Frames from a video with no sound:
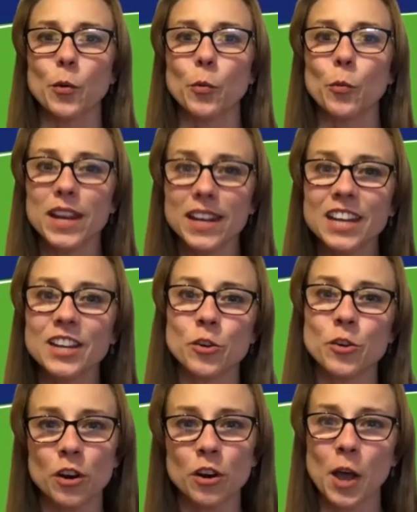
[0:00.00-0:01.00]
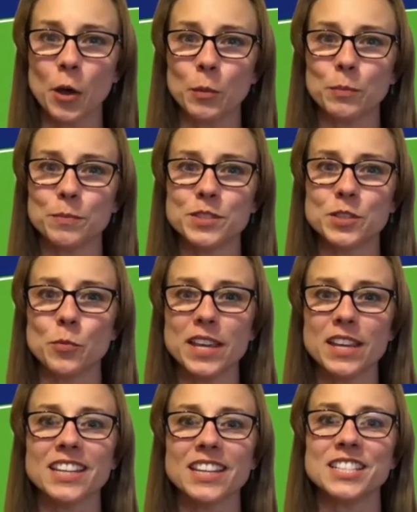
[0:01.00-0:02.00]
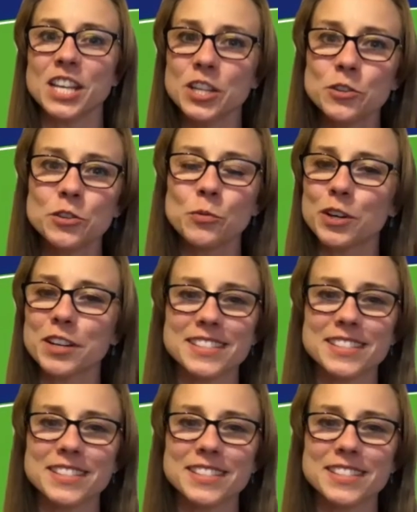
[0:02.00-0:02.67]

We need your help so we can continue to work